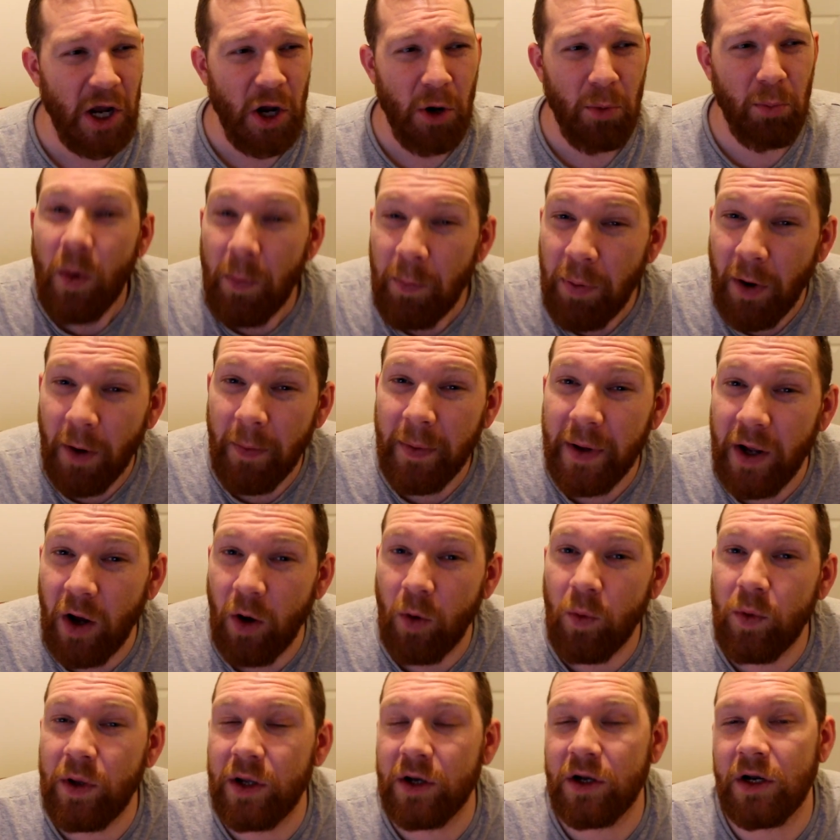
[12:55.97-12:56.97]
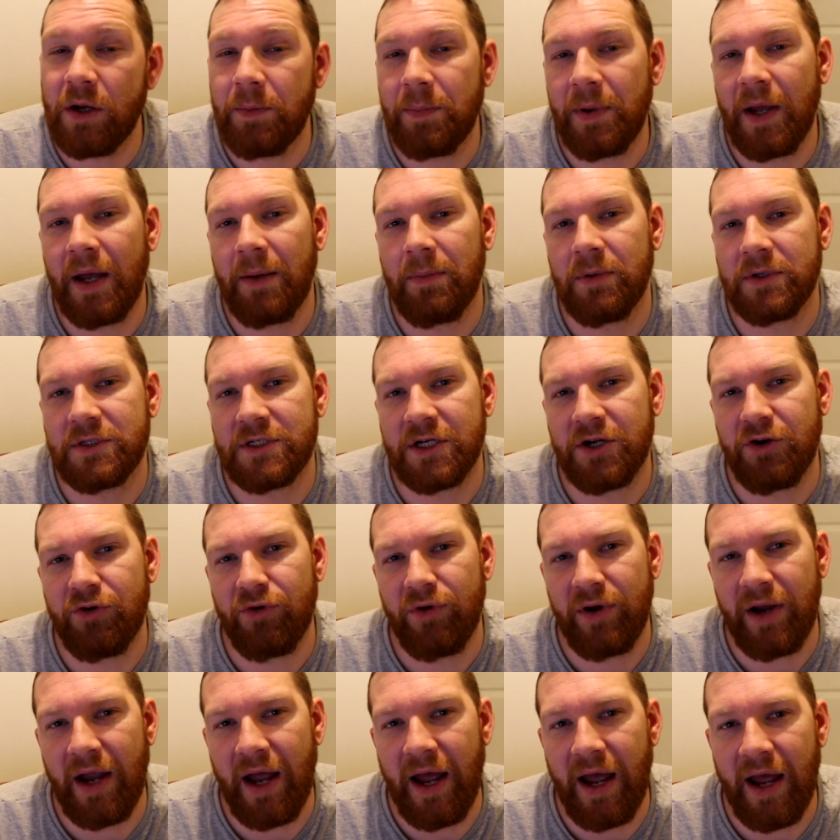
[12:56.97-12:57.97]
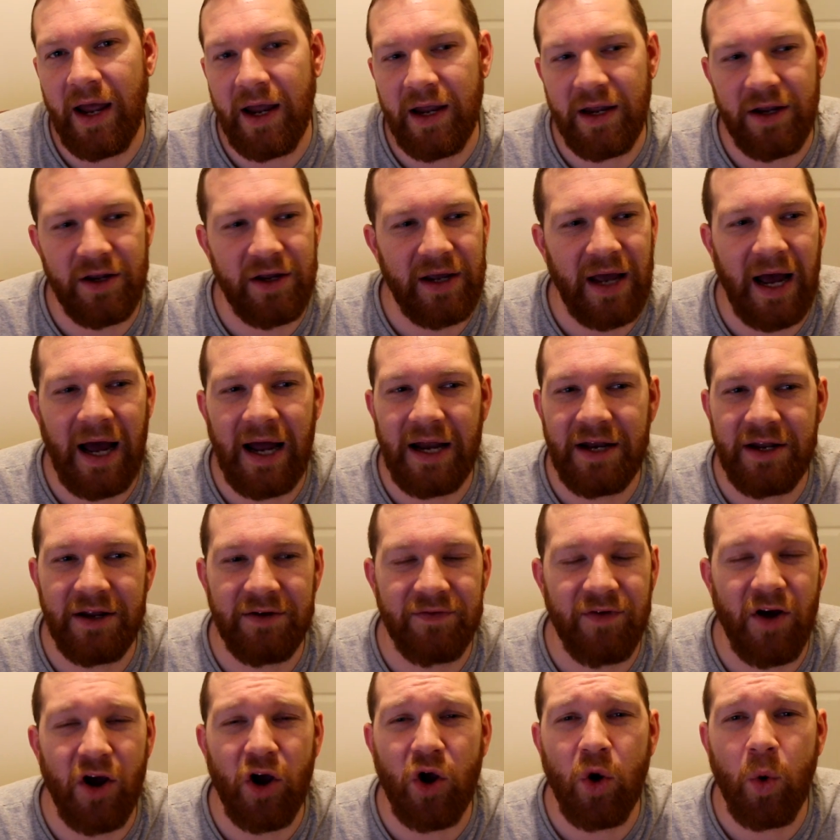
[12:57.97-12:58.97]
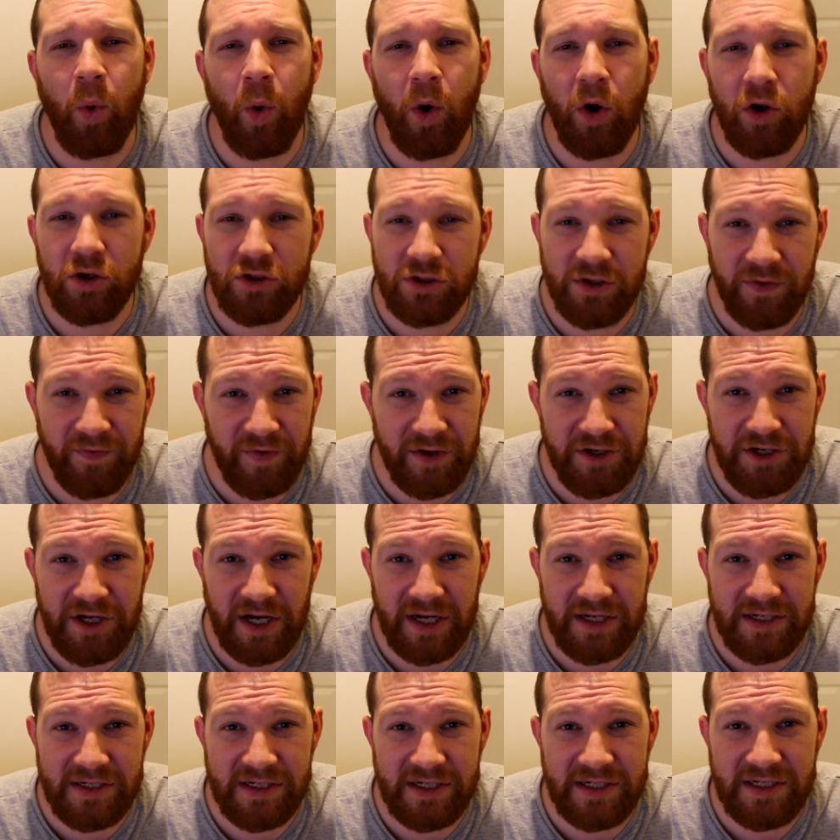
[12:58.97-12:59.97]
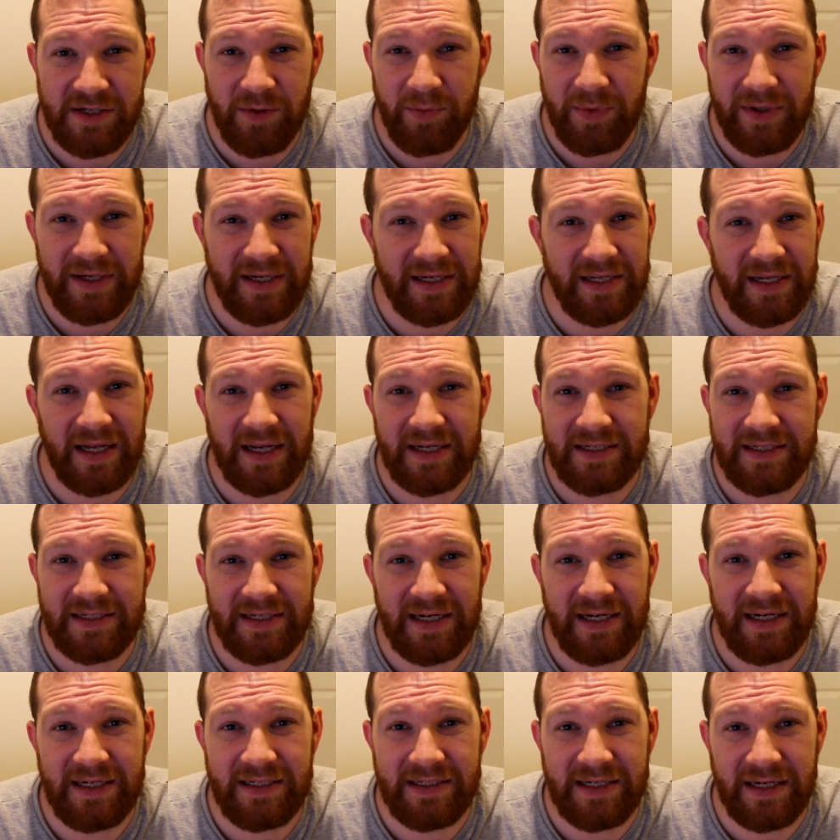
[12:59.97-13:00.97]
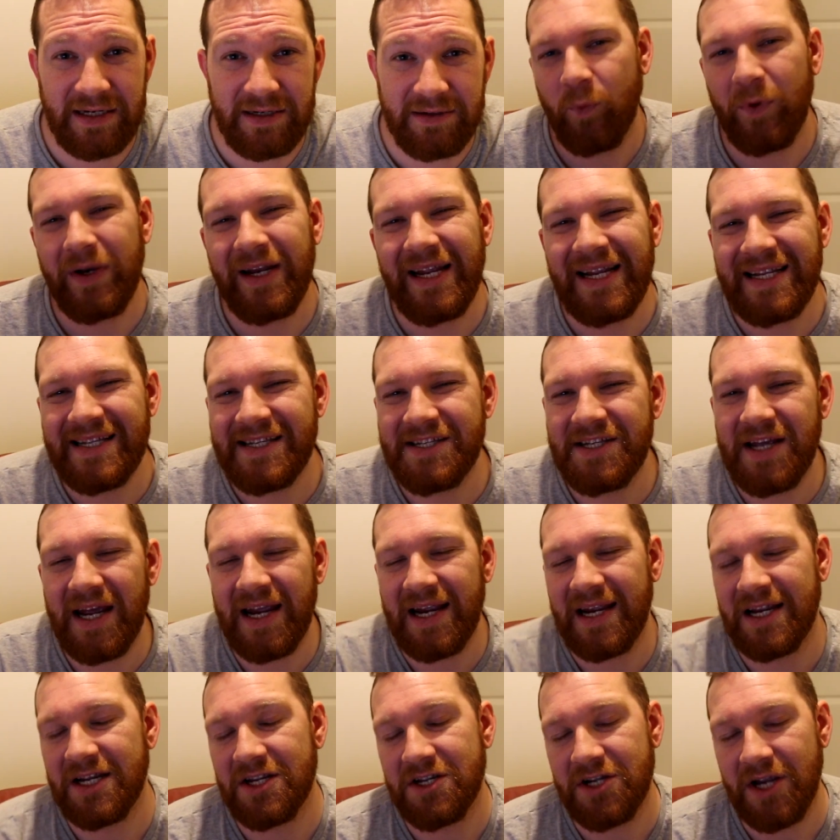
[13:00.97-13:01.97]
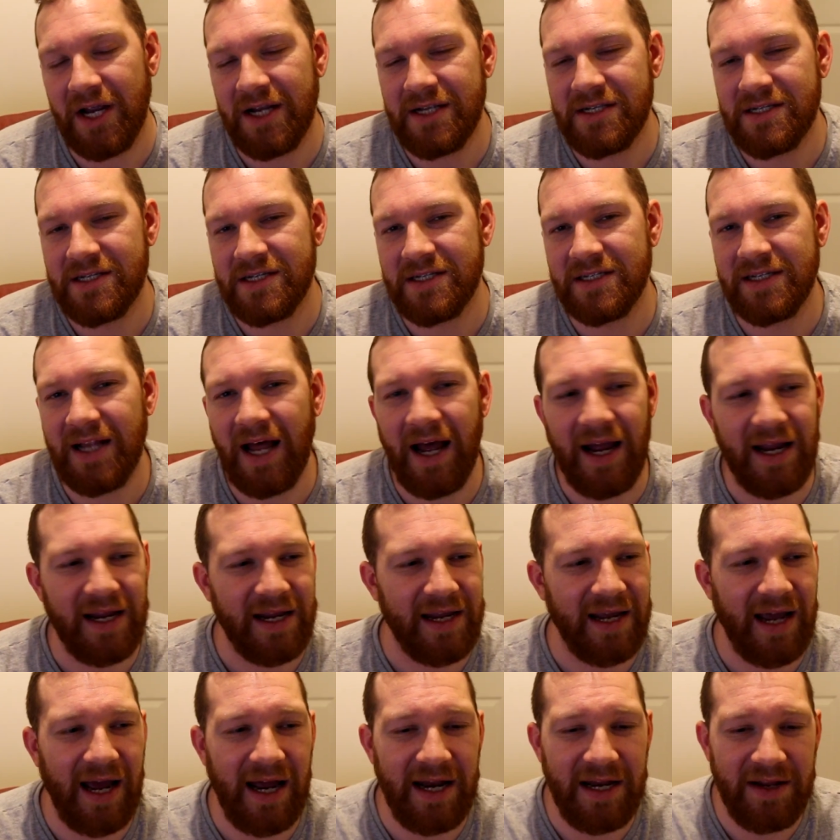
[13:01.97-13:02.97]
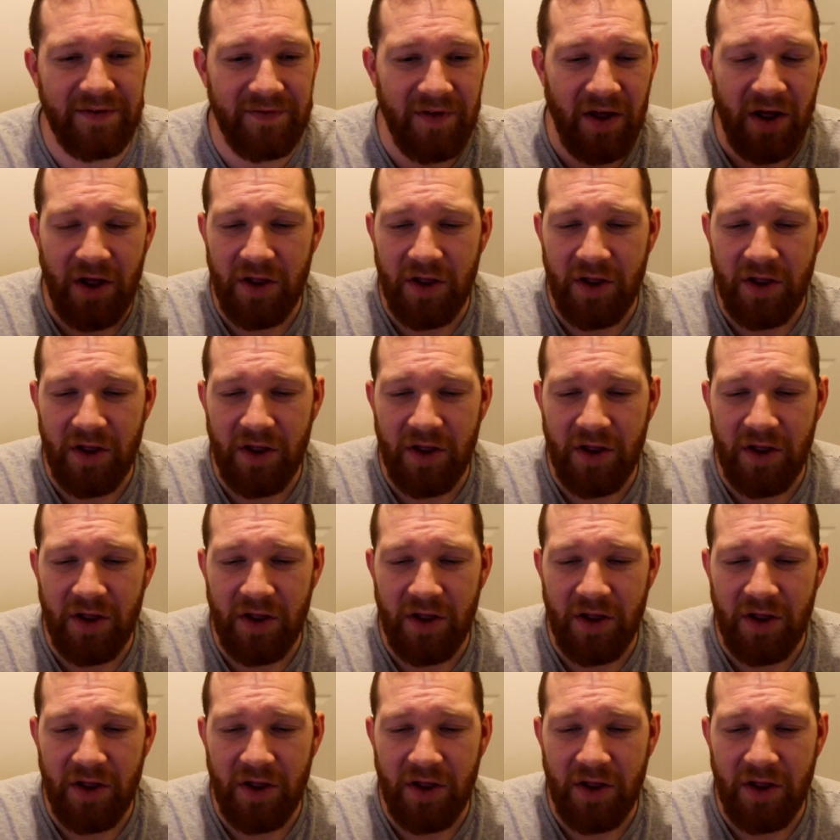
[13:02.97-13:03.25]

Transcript: We're probably only going to be able to create kind of a quarter of the chances that we did last season. We need to take his chances, like kind of